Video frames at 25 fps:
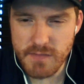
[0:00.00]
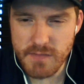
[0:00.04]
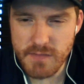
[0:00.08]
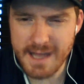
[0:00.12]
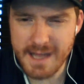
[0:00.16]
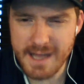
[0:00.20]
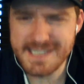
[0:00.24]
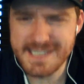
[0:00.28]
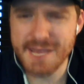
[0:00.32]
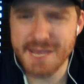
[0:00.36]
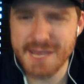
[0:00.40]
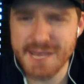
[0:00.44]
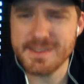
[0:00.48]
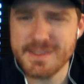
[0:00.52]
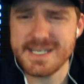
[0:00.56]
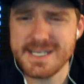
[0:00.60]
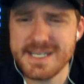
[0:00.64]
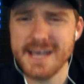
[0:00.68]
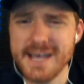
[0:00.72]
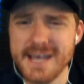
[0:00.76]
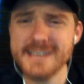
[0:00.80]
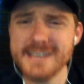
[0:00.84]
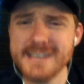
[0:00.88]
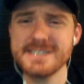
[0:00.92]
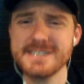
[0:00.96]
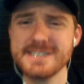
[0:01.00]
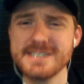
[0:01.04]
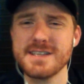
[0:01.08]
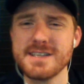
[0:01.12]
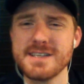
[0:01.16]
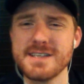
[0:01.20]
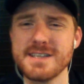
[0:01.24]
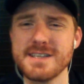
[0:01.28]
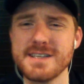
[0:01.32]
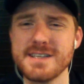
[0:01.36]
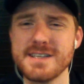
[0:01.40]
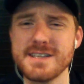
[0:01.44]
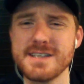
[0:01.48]
Debbie says,
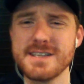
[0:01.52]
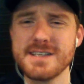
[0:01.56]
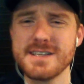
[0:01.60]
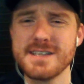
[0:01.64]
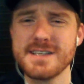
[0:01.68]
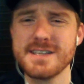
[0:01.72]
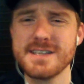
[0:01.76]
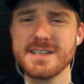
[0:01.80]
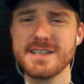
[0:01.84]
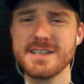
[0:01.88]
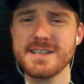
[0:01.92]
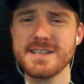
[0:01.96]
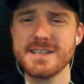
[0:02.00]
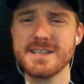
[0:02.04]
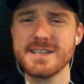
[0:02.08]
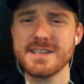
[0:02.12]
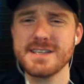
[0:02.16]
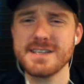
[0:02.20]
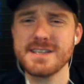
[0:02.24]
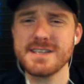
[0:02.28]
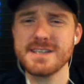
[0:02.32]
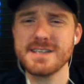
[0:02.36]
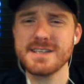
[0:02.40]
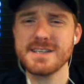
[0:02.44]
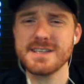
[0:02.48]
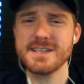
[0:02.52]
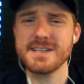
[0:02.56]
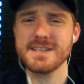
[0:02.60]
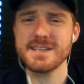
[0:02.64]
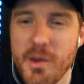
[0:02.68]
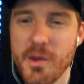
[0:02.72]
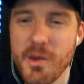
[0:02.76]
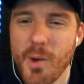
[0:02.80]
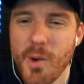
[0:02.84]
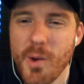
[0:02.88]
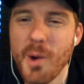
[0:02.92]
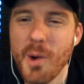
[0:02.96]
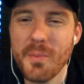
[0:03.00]
talking about OU, no, they
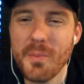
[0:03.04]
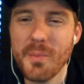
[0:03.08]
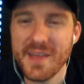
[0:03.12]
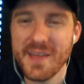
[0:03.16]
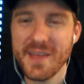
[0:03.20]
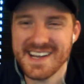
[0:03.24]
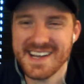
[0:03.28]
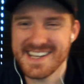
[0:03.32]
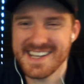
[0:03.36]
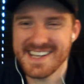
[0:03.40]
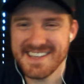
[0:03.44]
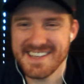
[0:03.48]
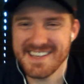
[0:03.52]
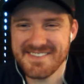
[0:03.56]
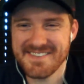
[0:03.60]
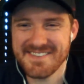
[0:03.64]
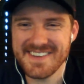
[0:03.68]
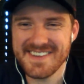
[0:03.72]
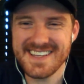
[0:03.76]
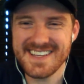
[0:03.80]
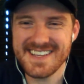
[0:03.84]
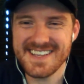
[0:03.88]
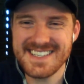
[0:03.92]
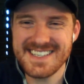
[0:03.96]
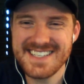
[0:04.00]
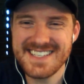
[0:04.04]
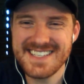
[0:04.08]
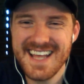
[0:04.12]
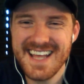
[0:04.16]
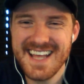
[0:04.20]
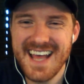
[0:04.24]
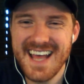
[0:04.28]
won't play defense.